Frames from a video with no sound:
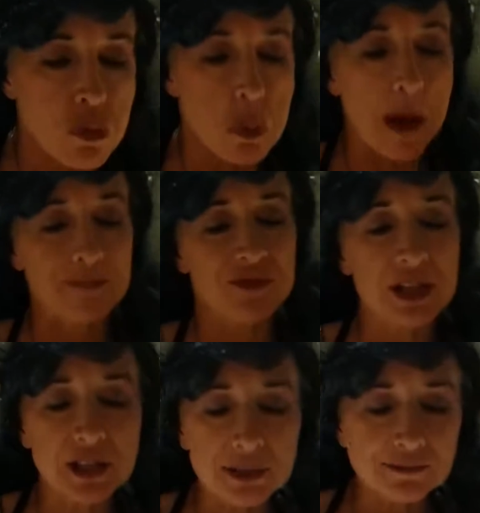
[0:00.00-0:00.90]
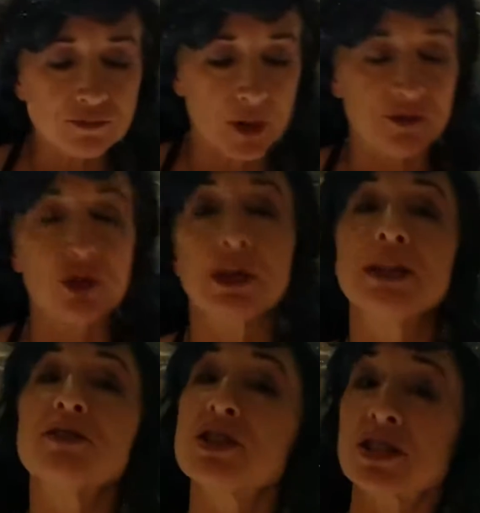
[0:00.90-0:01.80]
I'm thinking if you
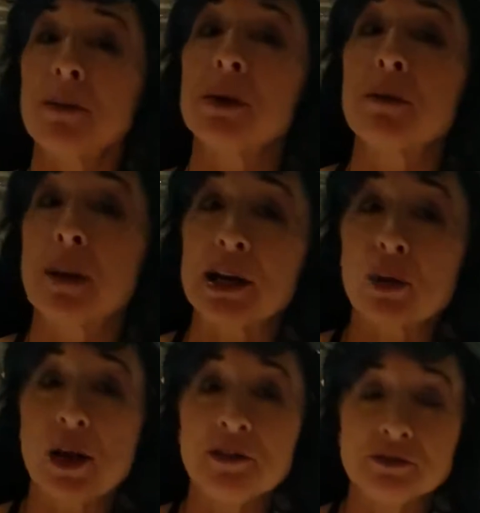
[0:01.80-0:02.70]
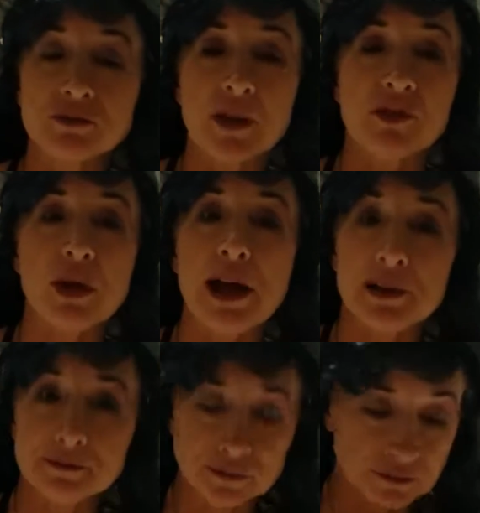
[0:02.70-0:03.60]
heated this up in a microwave, if you
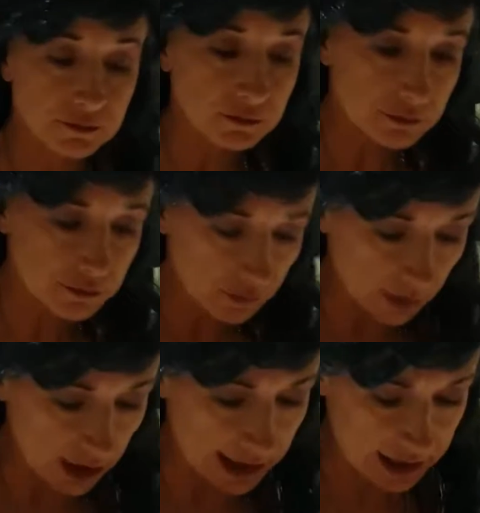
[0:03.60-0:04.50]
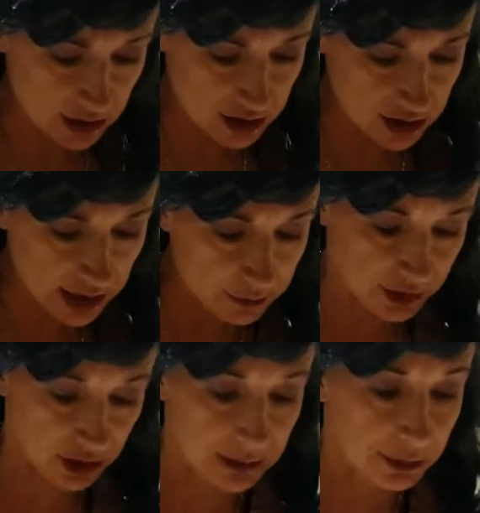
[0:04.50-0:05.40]
had access to that
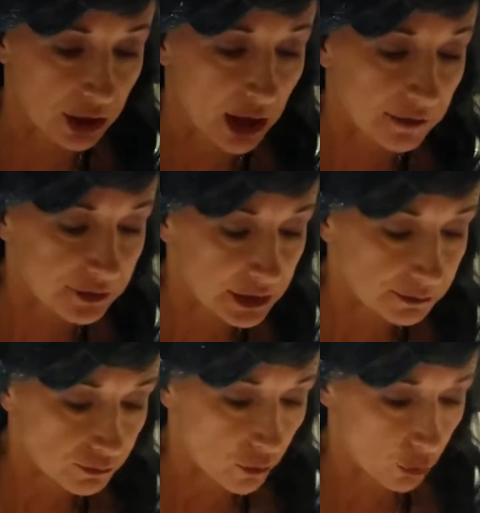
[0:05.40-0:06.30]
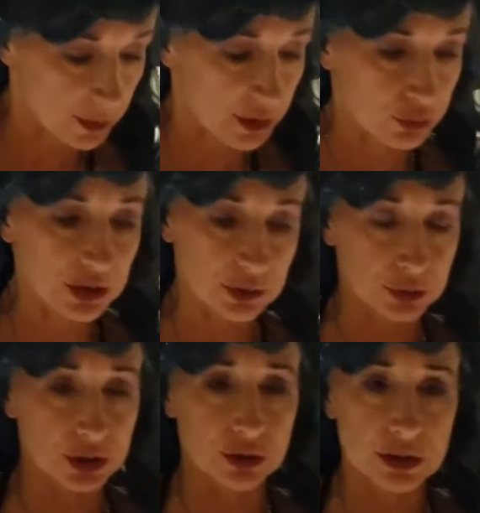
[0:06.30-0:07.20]
with a cup of coffee, would be really,
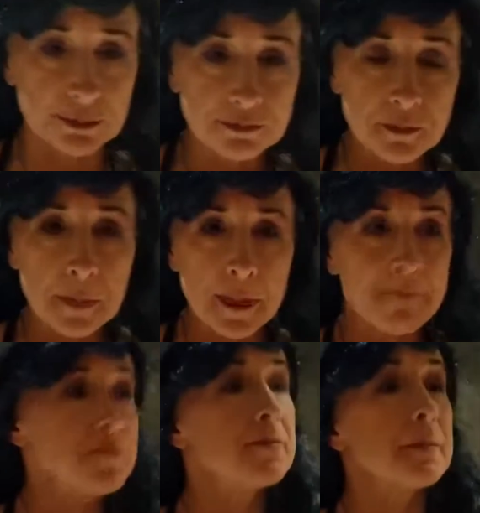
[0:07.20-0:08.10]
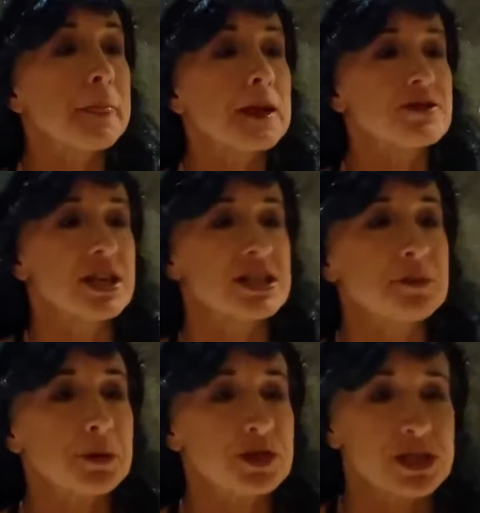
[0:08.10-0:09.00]
really good.
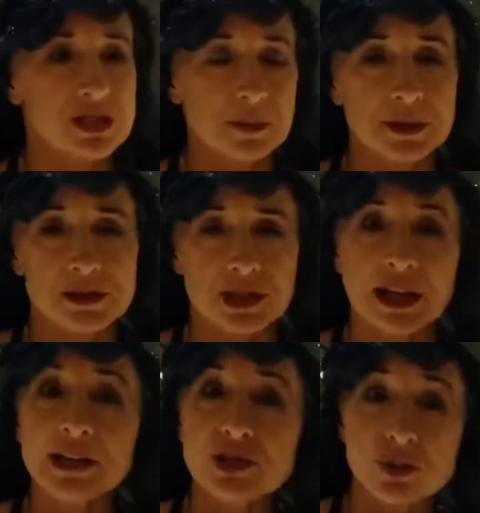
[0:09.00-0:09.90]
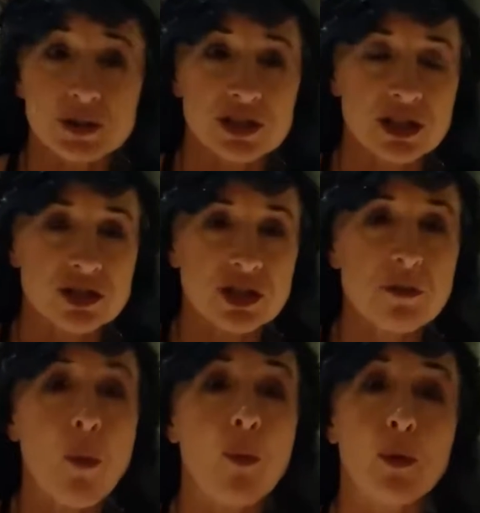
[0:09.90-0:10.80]
Taste participants at ISU
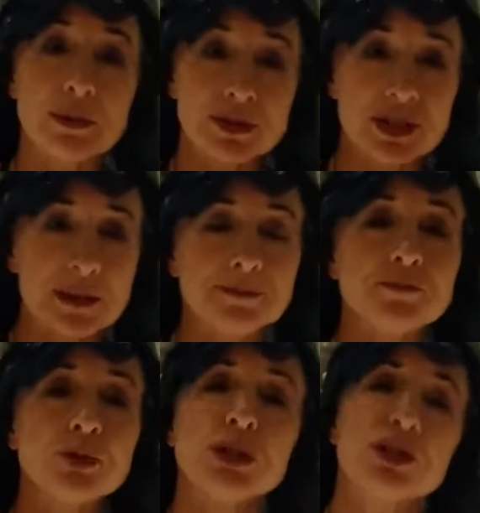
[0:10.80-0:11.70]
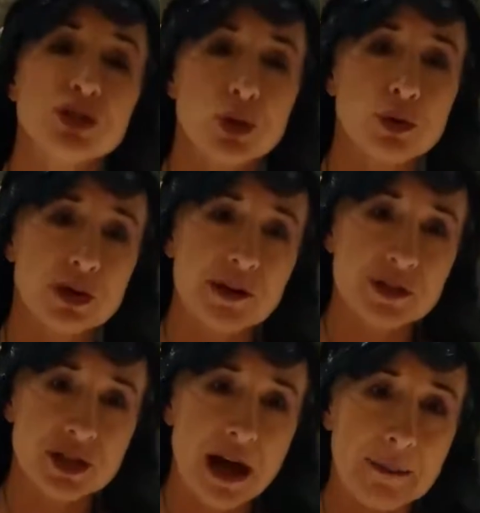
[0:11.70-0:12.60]
Extension warmed it up with a little yogurt on the
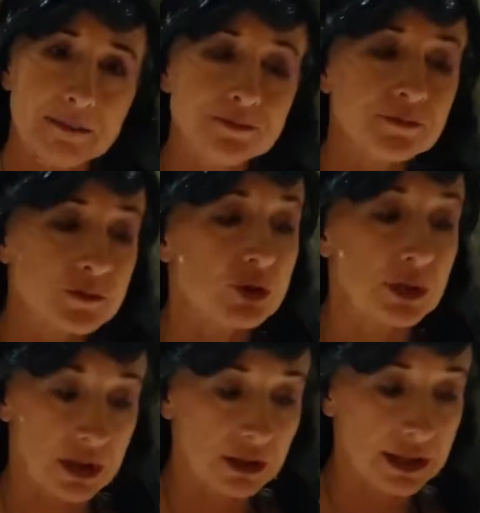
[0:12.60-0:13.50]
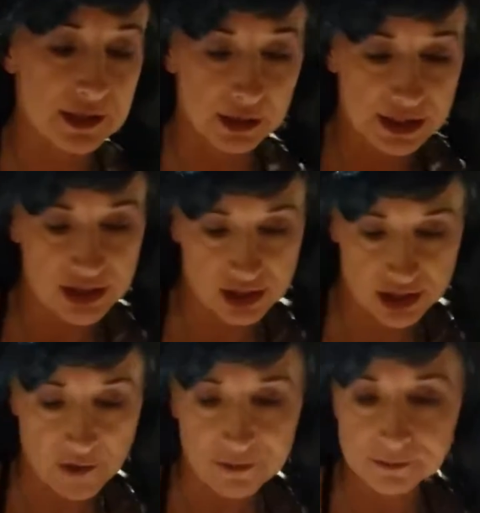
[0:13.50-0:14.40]
top. So it leads
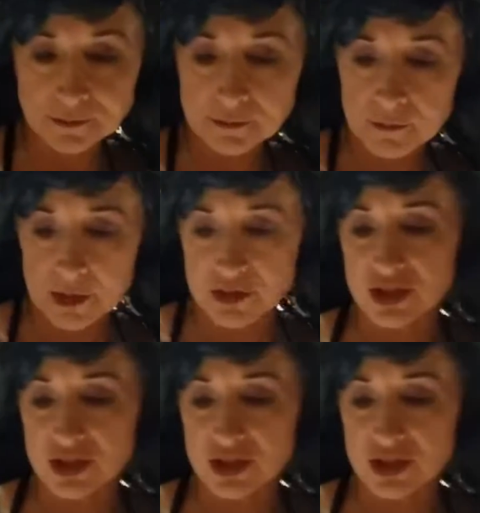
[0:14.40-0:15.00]
itself to